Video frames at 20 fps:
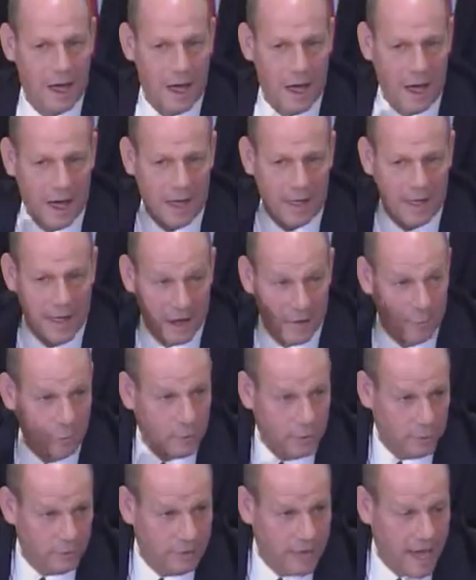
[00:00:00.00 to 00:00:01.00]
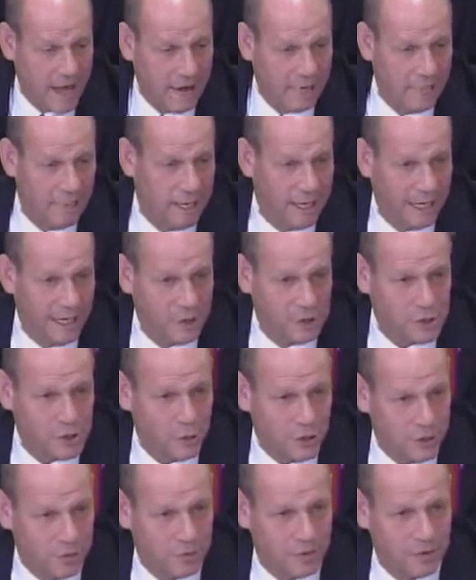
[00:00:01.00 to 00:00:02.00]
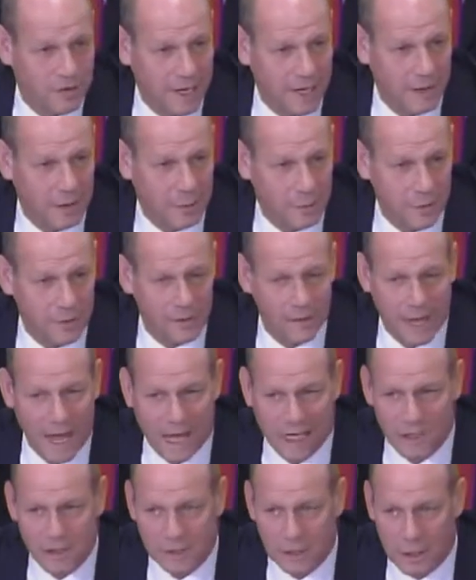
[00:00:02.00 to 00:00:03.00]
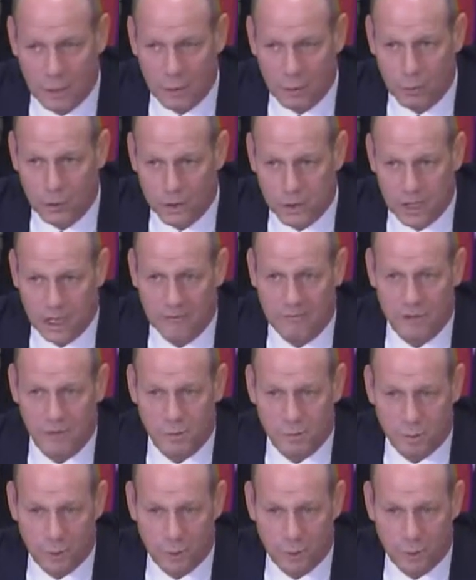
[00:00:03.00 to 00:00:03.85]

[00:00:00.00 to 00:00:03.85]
that have been issued in particular in the last year, which give us